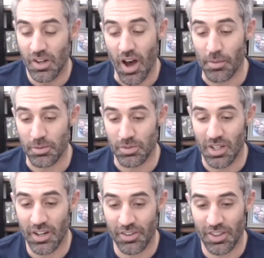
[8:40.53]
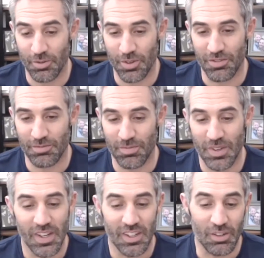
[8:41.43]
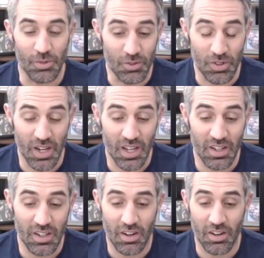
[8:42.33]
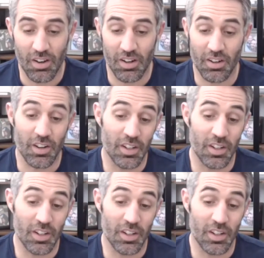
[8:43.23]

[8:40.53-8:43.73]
optimal health that we've that we've created in our, our,